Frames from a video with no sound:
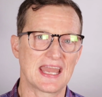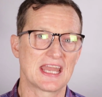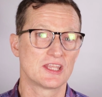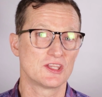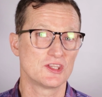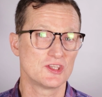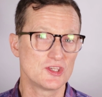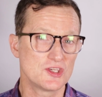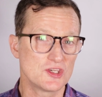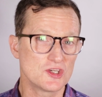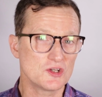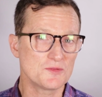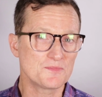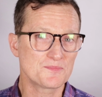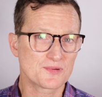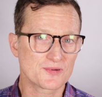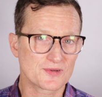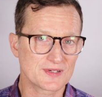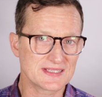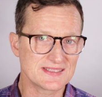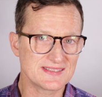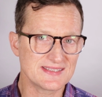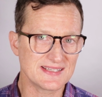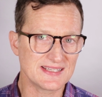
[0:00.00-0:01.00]
and you
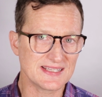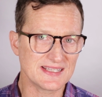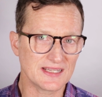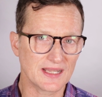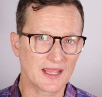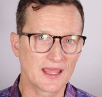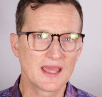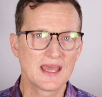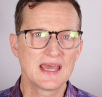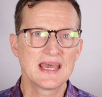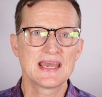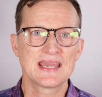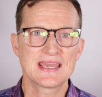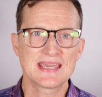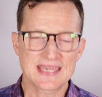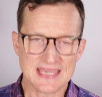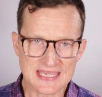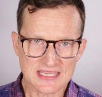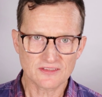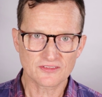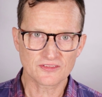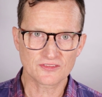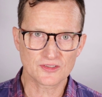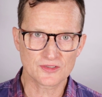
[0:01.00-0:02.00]
printed it,
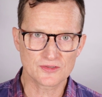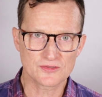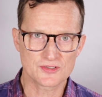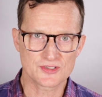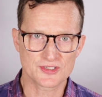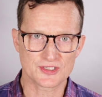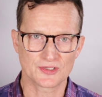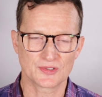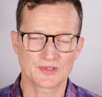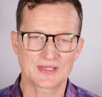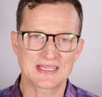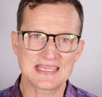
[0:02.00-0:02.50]
he sued you.